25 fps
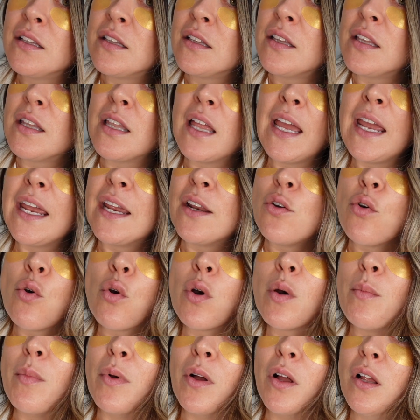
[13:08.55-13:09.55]
like
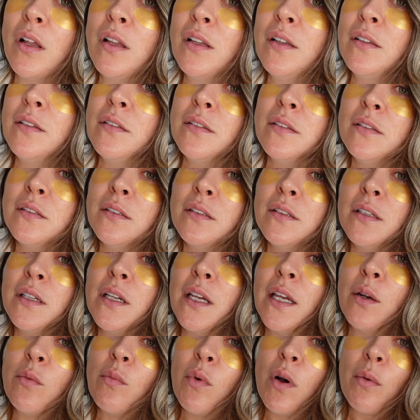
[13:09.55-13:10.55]
normal,
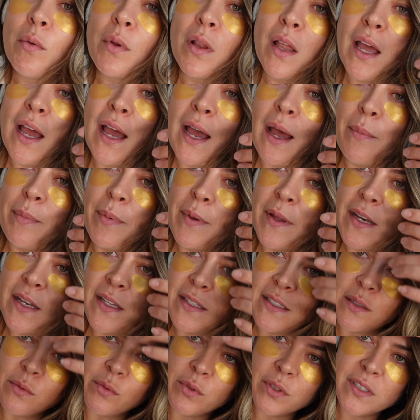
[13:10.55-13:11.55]
and what will happen
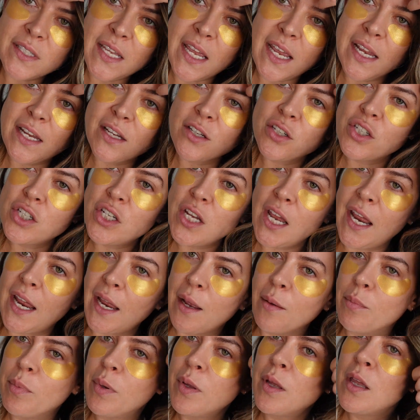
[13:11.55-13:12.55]
is it will take
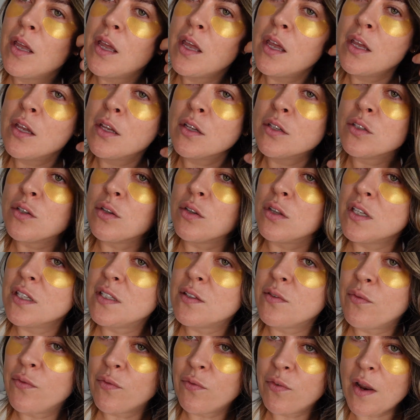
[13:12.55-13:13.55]
shape. So
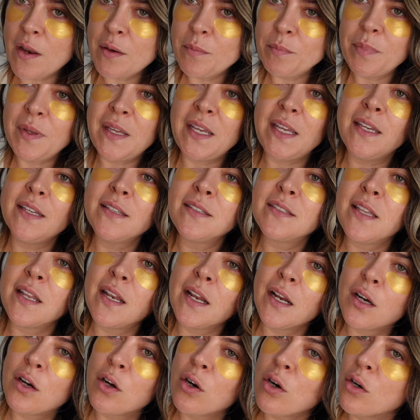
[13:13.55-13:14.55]
this front piece that
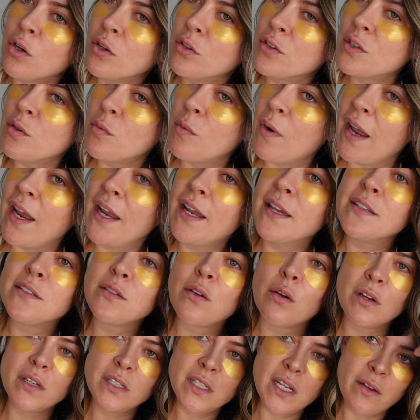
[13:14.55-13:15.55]
I curled away is
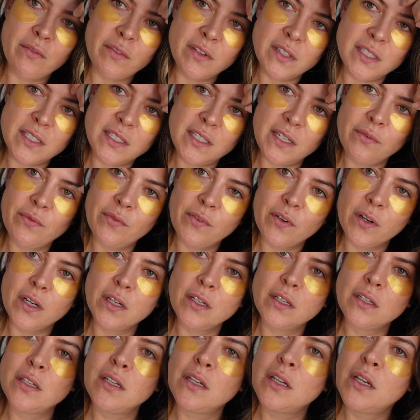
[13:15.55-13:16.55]
going to have a
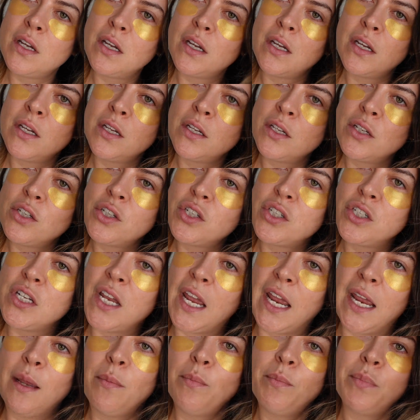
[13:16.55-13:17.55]
different
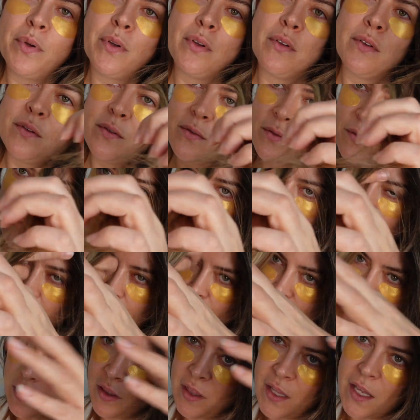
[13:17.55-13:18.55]
shape from
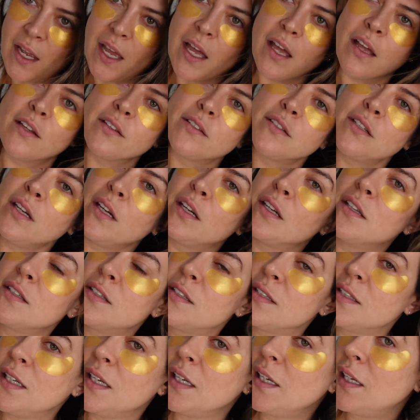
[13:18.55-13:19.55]
everything else. So you can
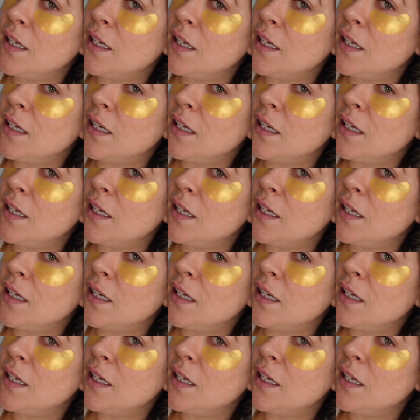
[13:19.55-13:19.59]
see